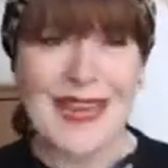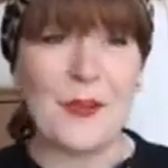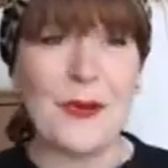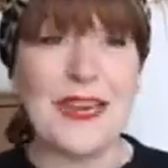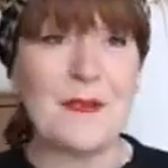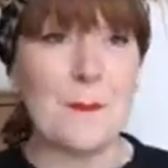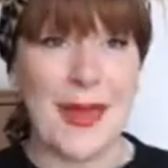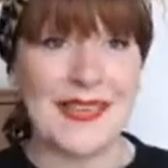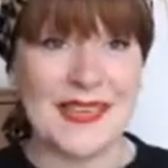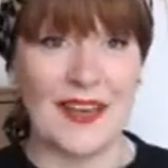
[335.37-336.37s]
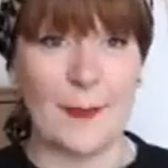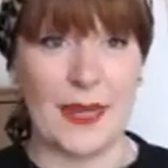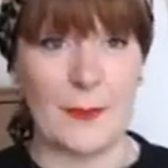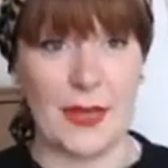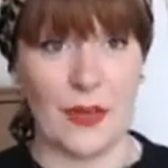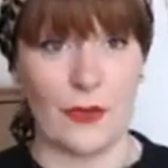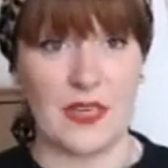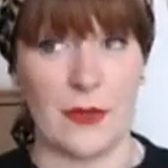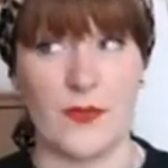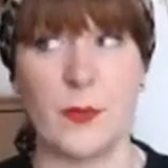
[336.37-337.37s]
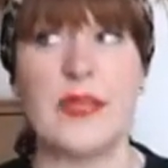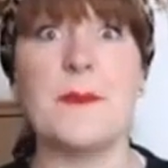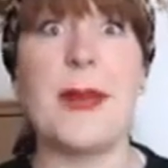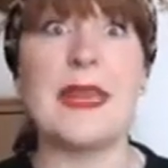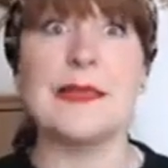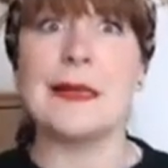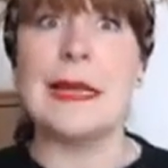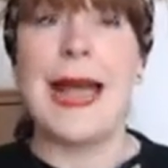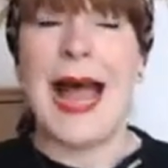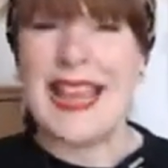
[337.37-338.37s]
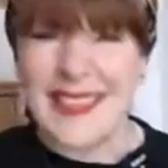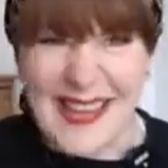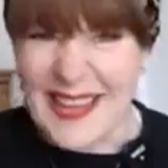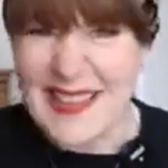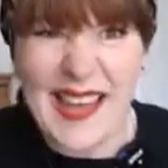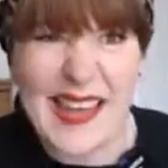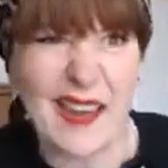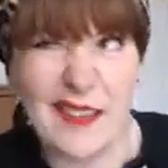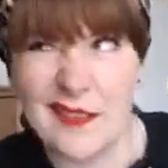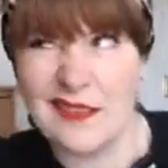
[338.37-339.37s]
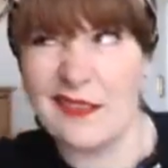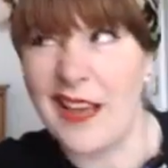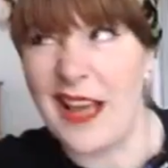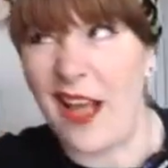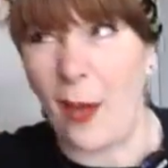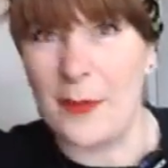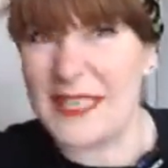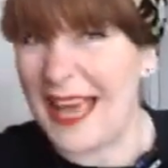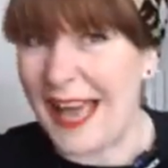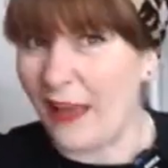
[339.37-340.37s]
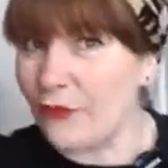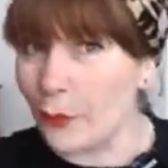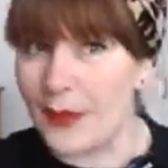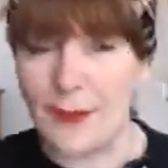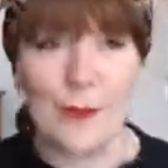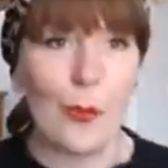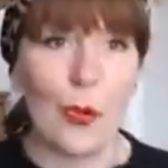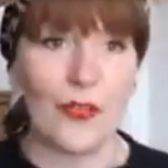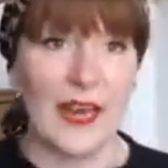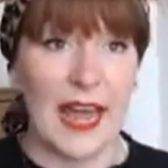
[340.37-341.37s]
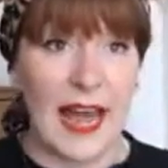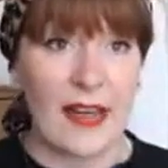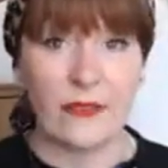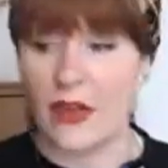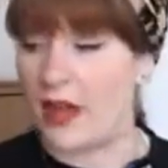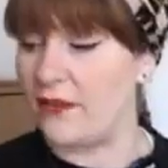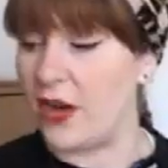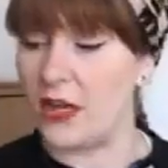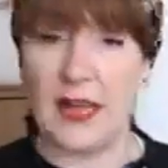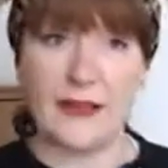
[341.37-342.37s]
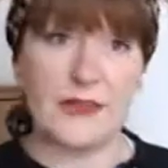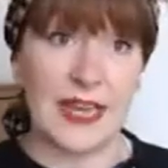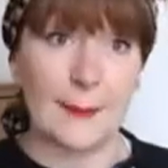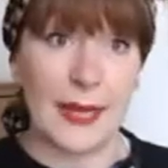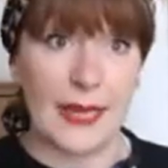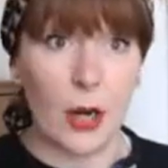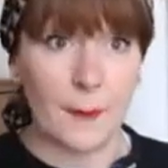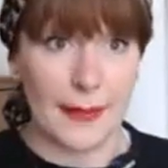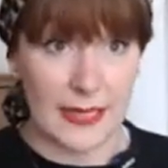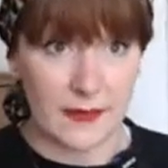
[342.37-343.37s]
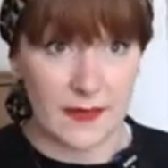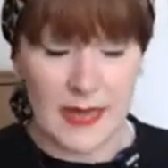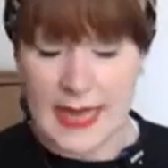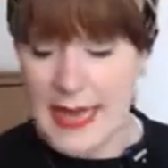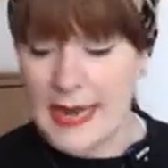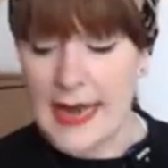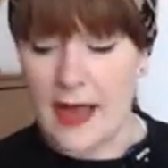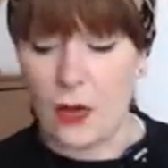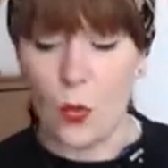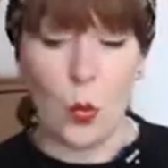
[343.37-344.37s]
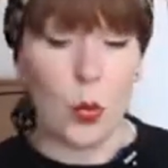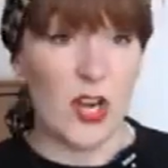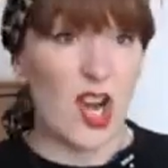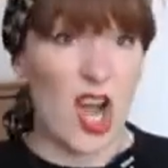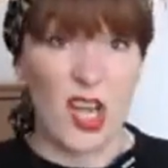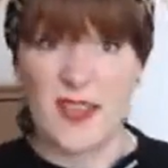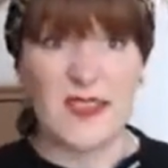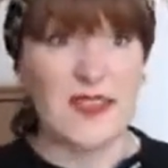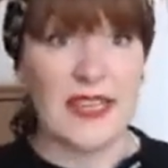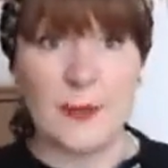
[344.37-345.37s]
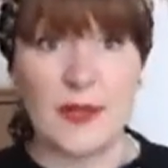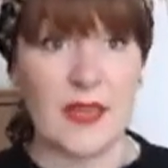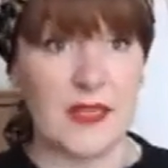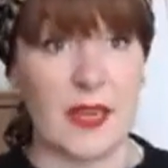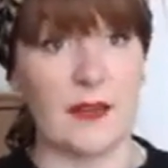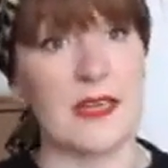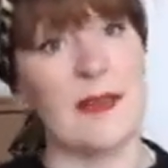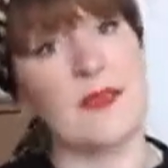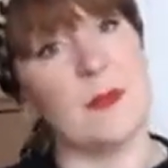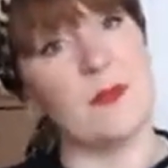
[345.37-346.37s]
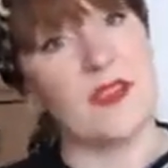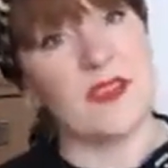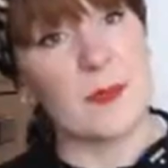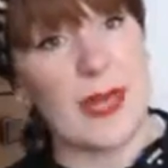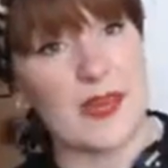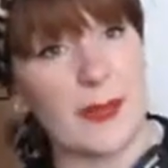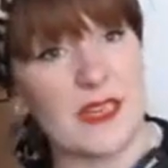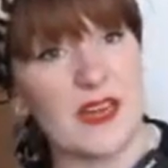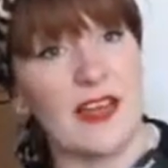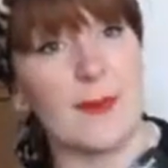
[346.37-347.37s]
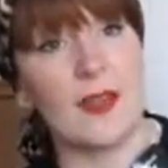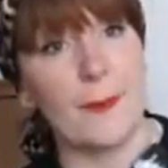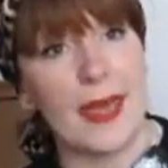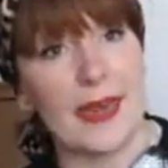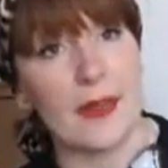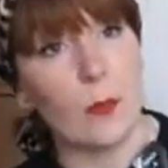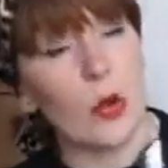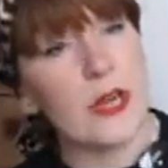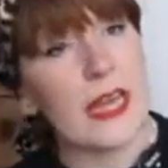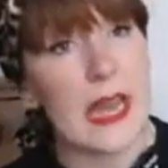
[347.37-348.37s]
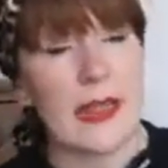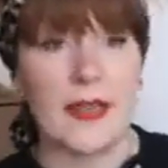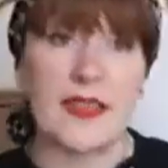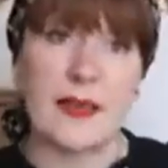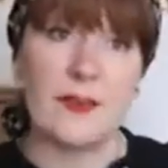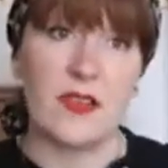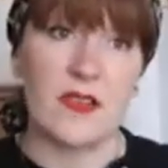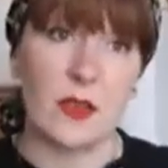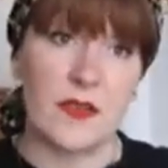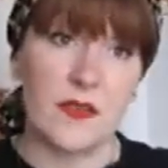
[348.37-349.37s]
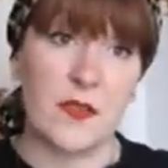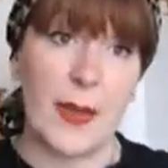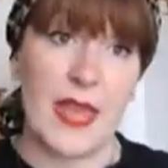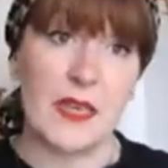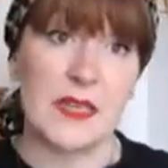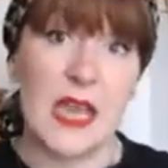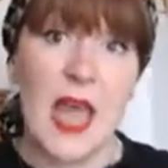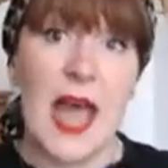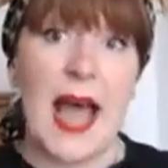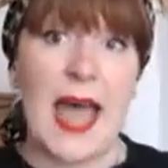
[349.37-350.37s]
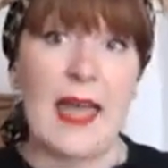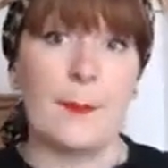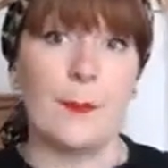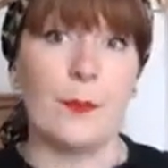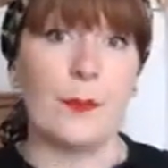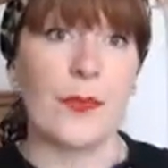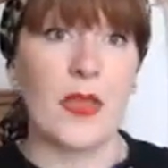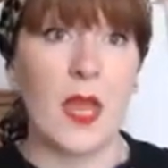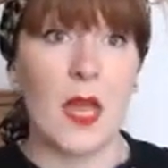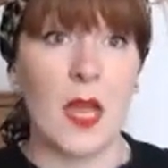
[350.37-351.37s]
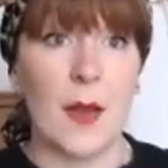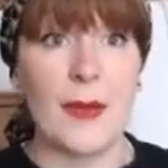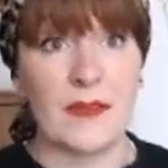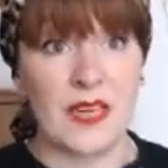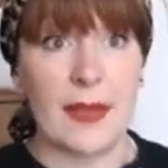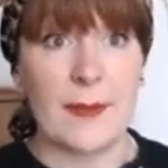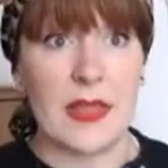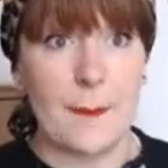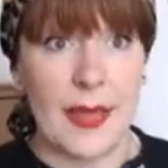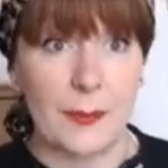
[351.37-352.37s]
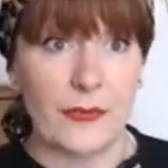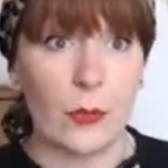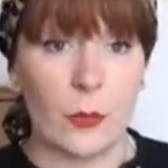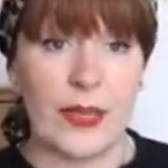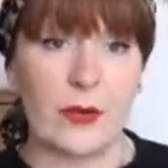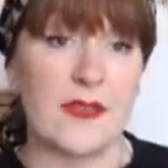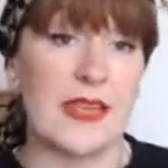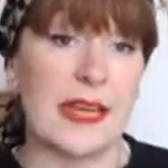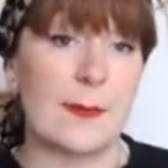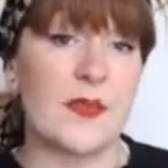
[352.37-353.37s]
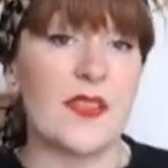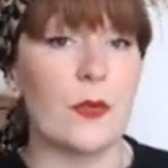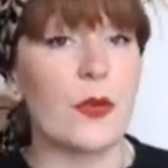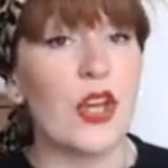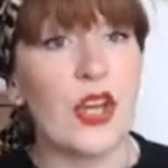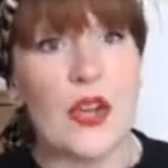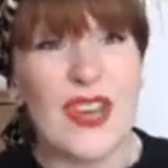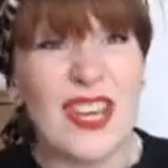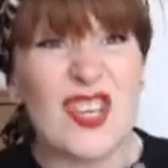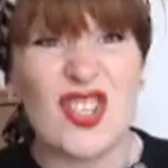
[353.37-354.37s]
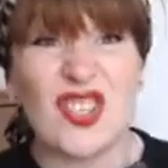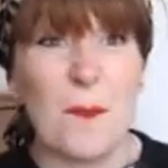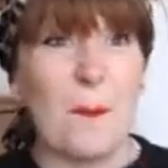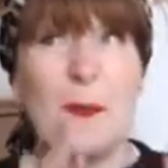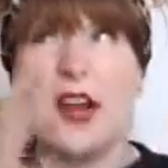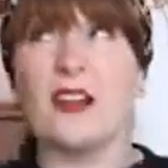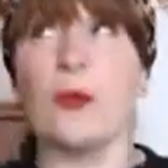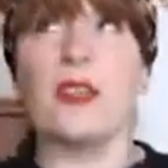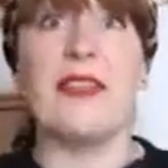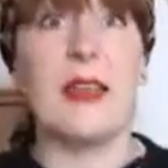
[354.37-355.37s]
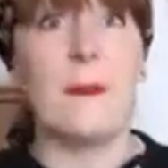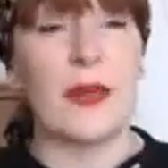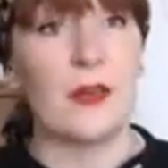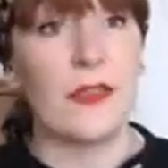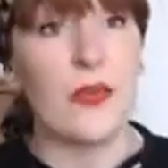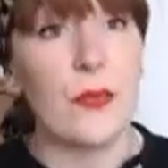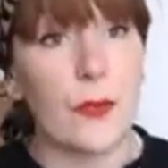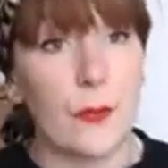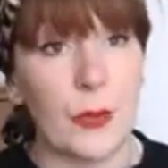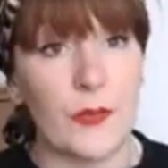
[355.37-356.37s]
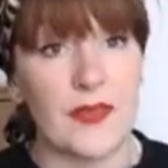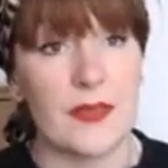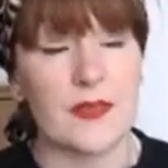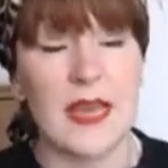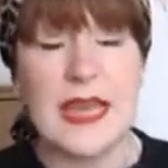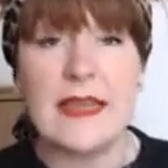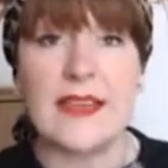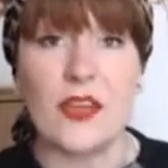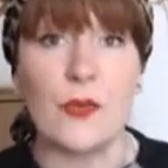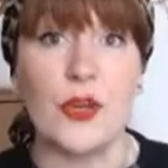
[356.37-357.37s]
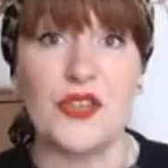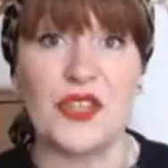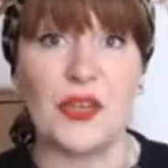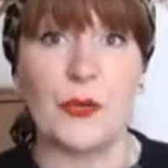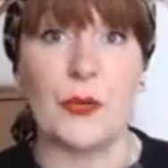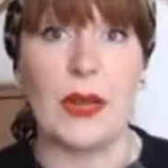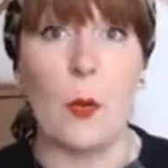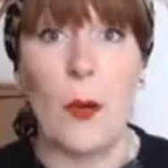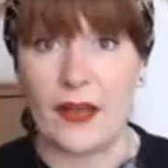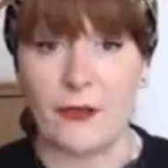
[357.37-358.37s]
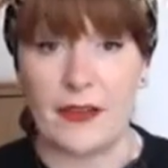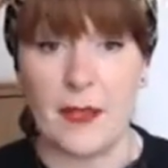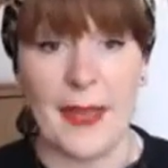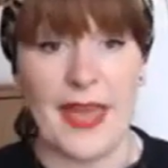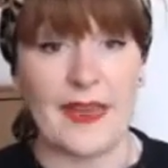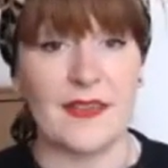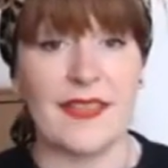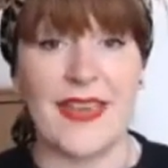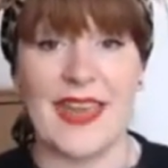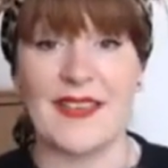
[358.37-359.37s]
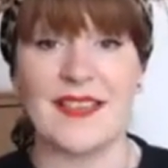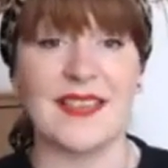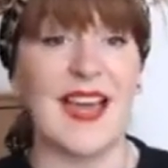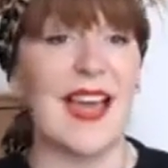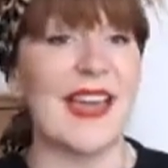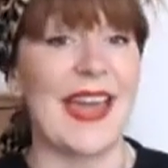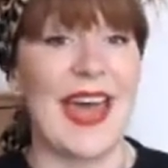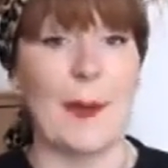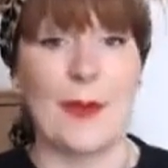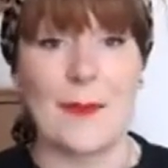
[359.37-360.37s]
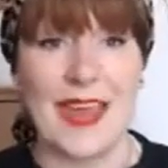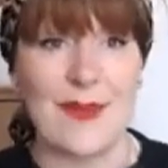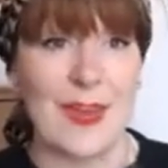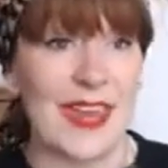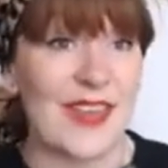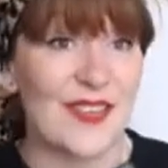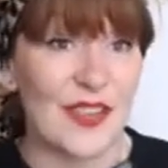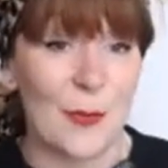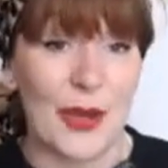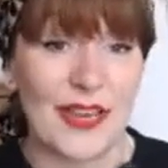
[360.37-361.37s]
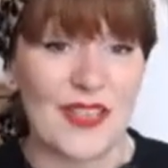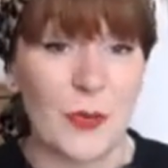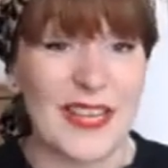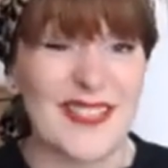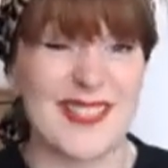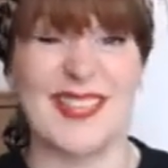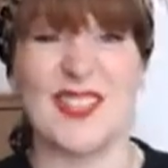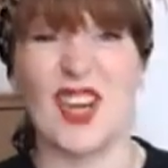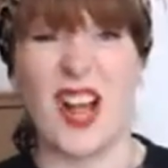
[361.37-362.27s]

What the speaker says: another one is bedtime can be yoga time. So we spend, I think it's like up to half or maybe more than half of our lifetime in our beds. Now, we're not asleep the entire time. Some of us spend a bit of time in the bed in the morning, and then some of us also spend a bit of time in the bed before we go to sleep. So you can mark or think about a few yoga poses that you could do while you're in the bed. Things like a happy baby, a supine twist, a